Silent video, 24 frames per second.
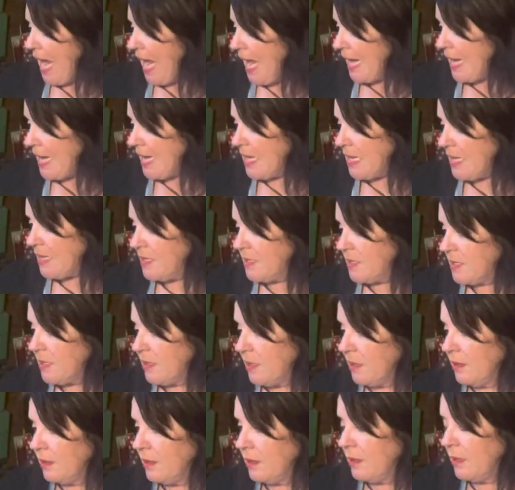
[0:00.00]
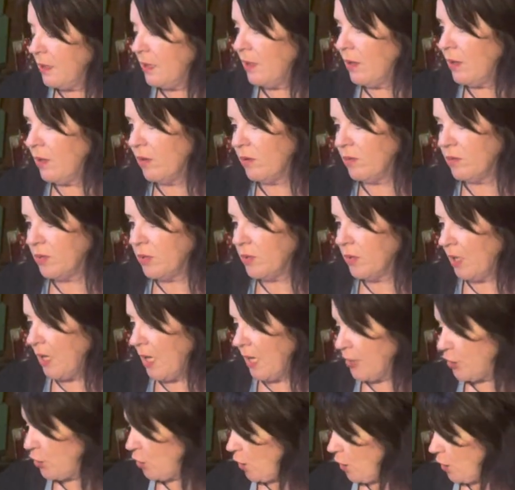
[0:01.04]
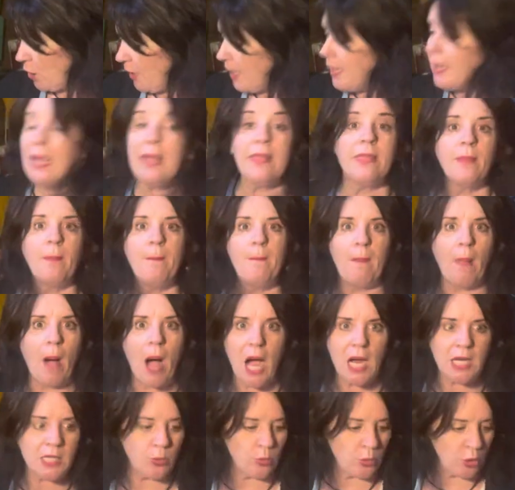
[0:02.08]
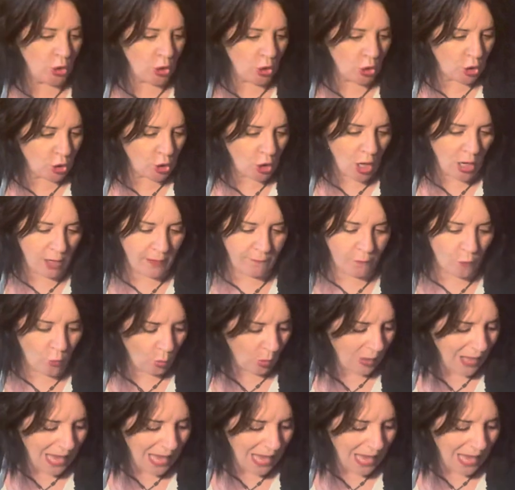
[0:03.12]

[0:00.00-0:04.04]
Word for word: And oh gosh, the box was just chock full.